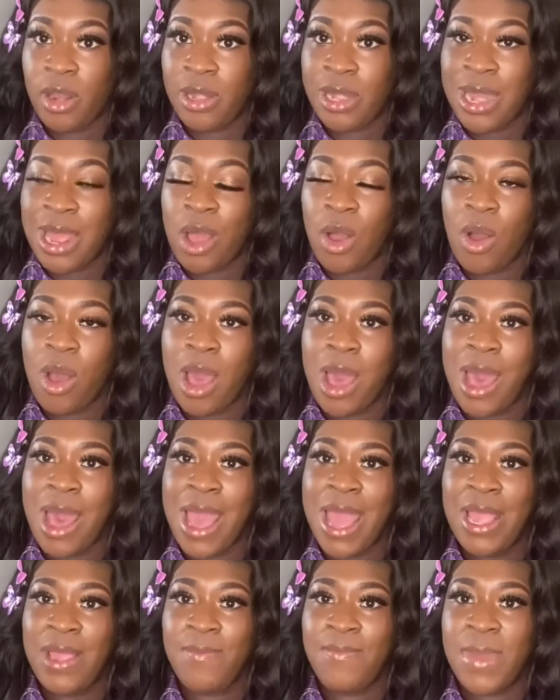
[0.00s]
Now,
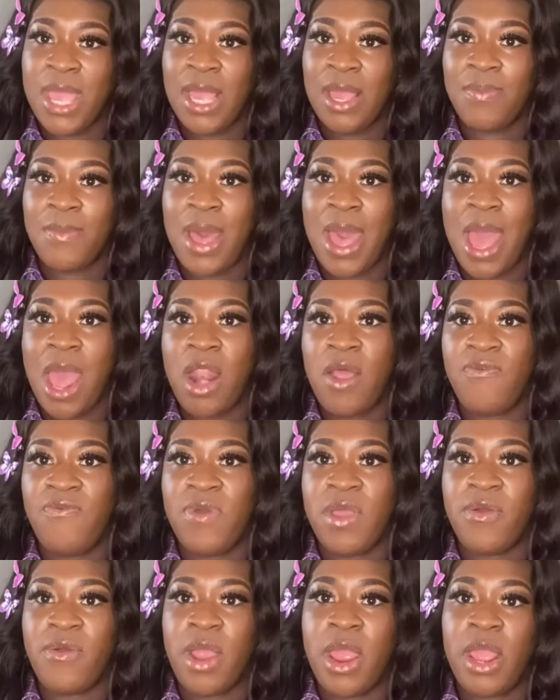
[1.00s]
I make my aloe
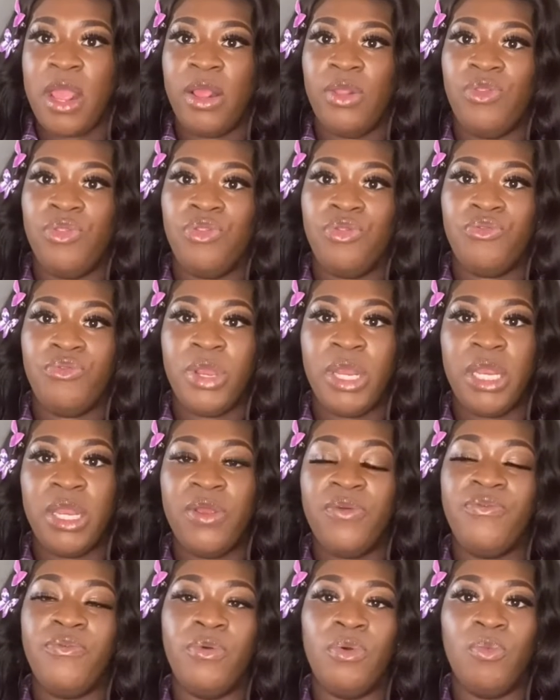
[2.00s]
vera in 3
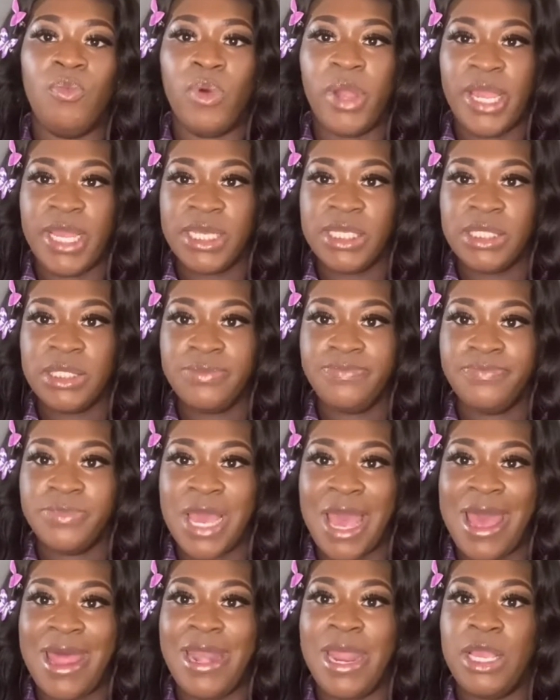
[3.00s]
different ways,
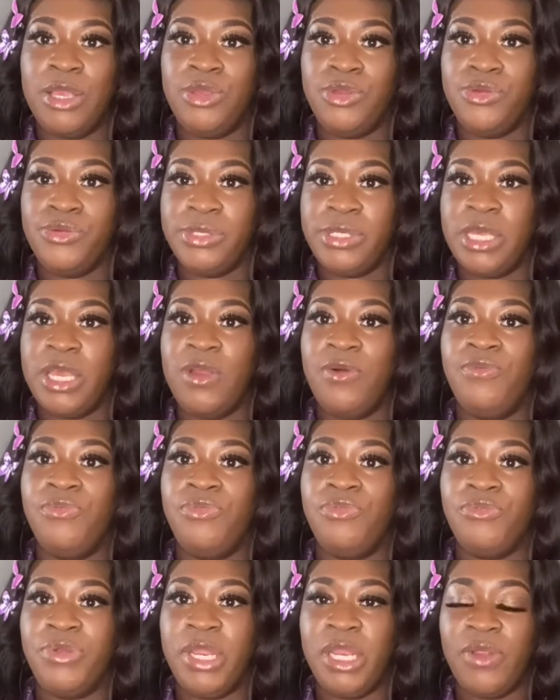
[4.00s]
and I use it in
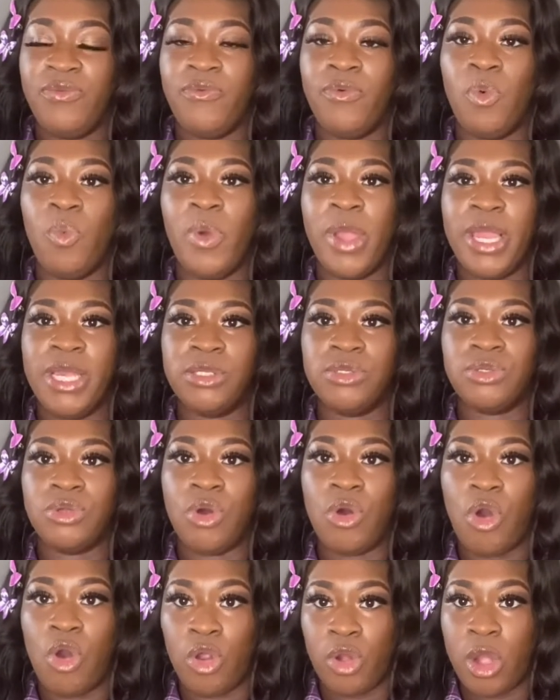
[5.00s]
3 different ways
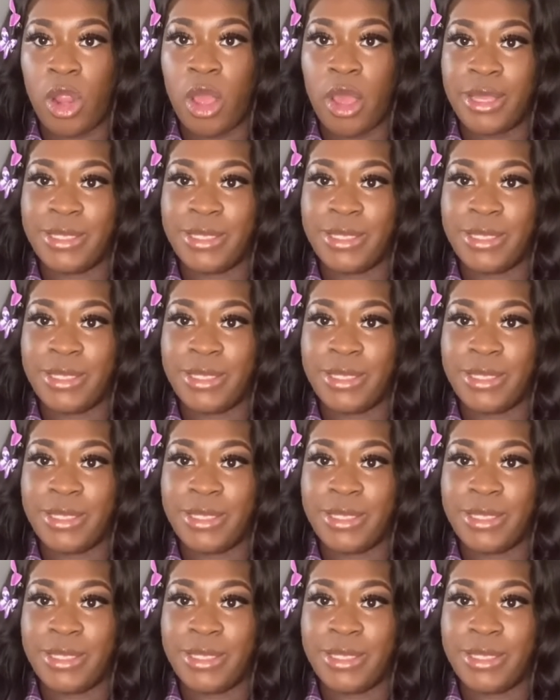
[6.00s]
on her